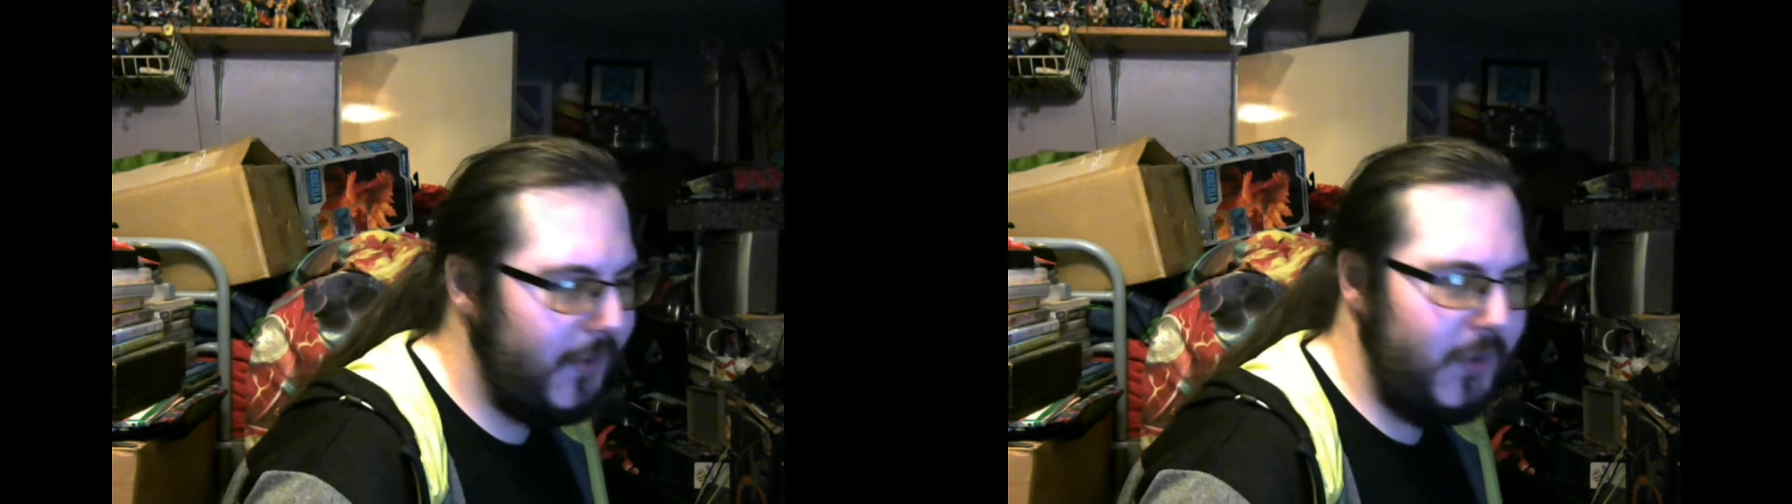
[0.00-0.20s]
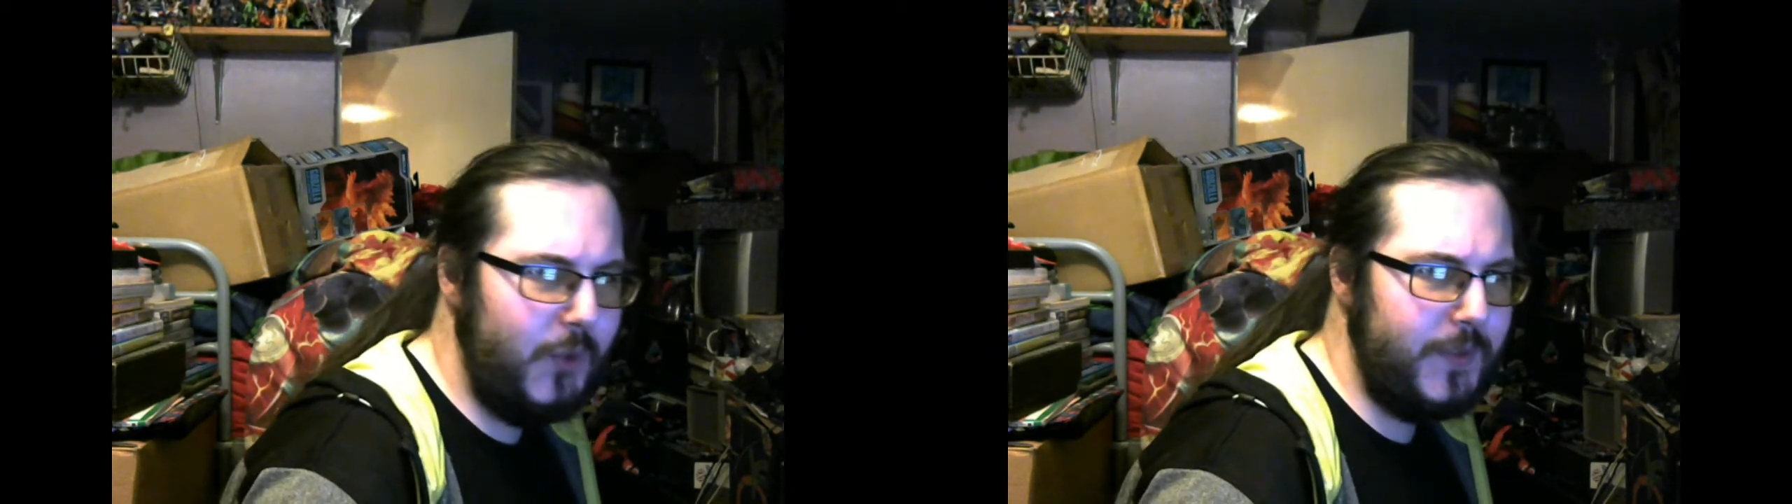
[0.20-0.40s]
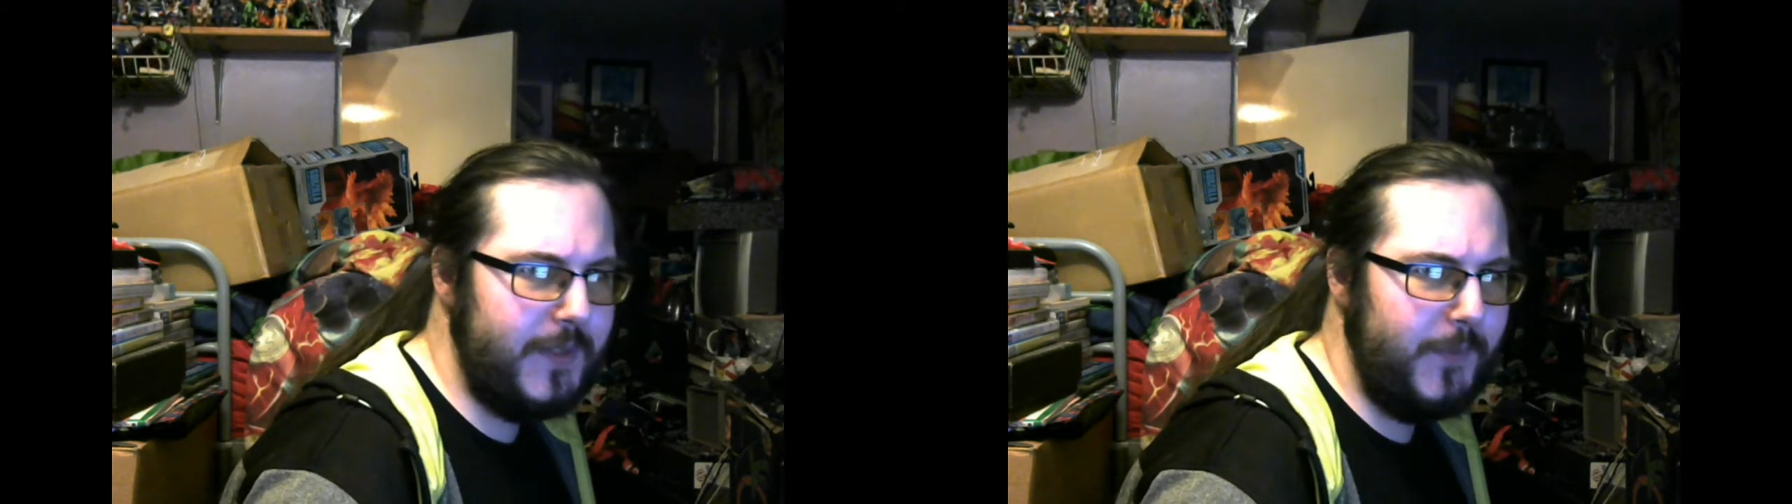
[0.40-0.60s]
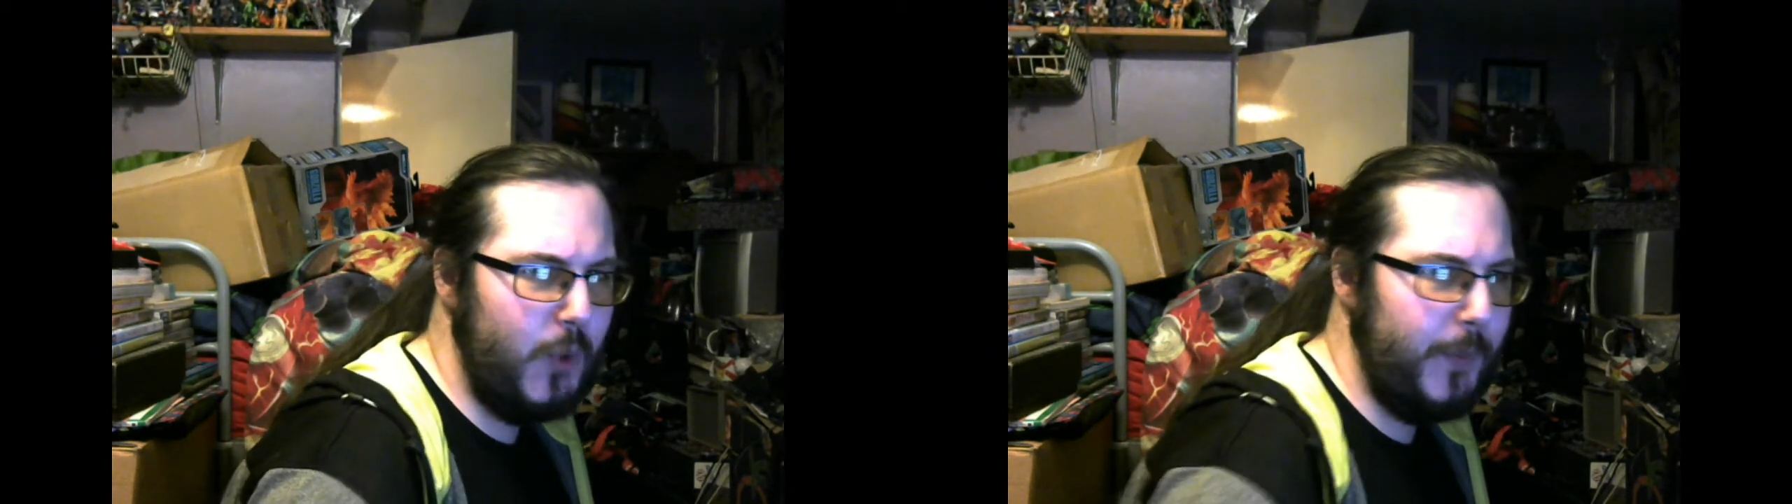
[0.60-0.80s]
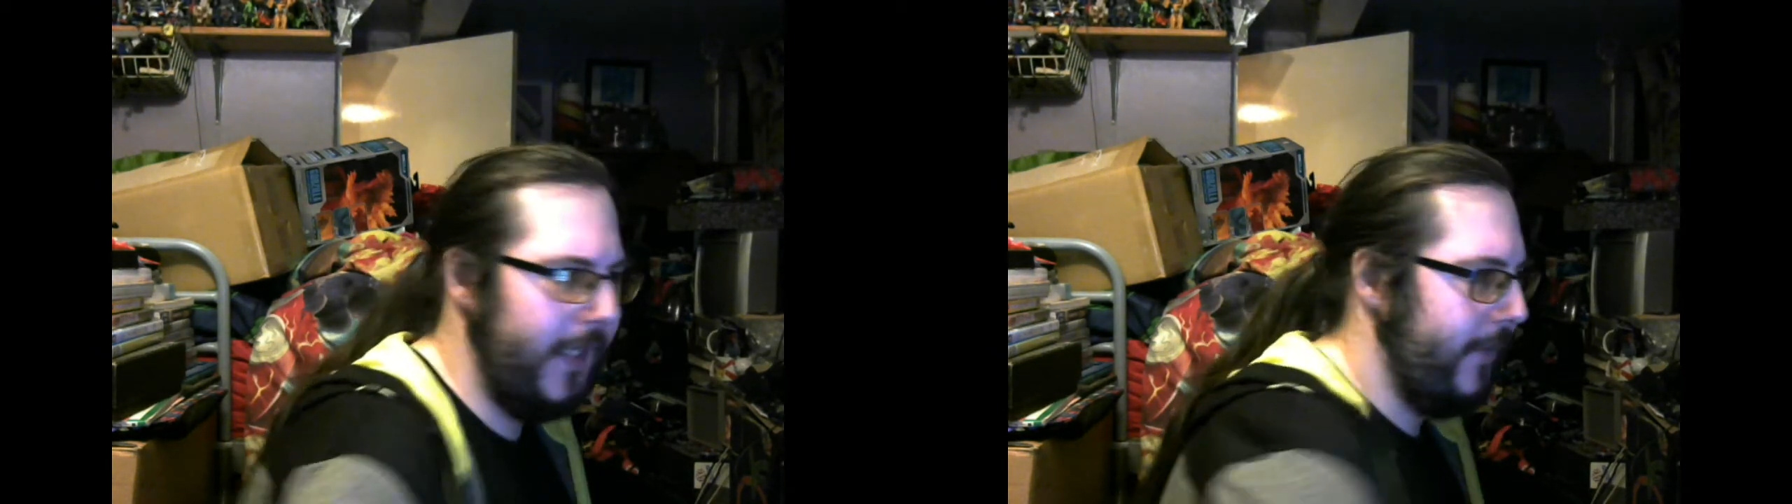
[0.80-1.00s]
use them
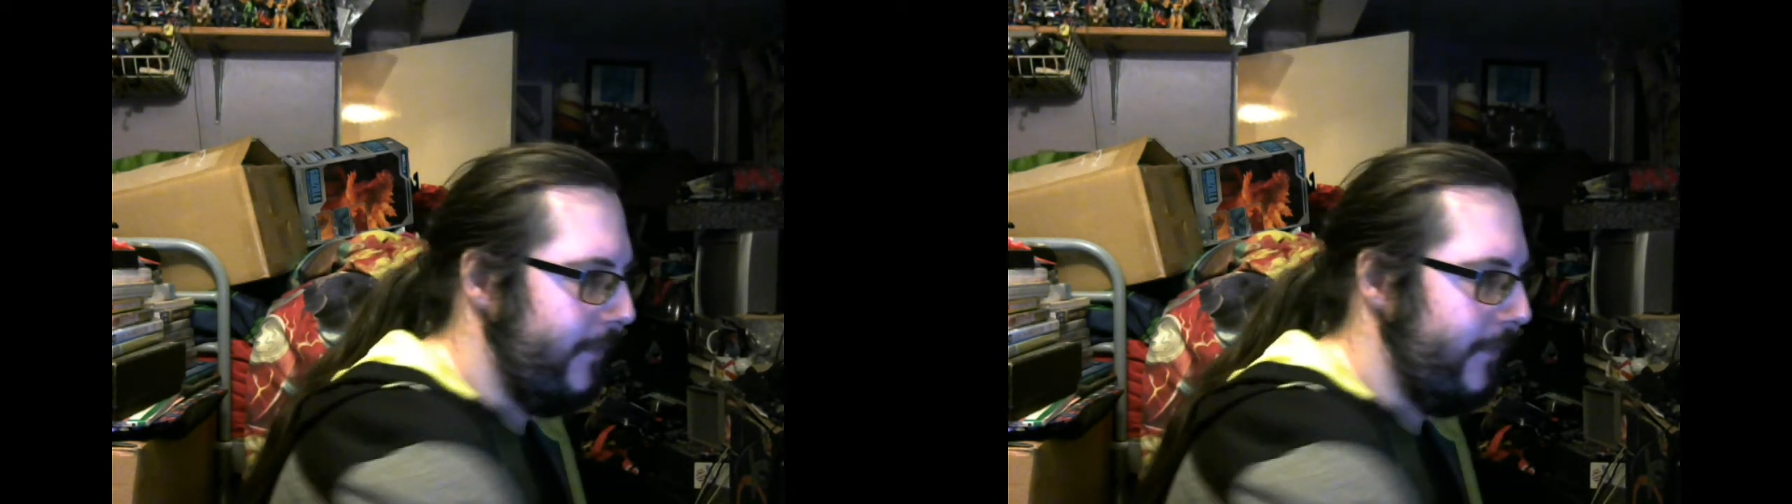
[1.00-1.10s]
normally.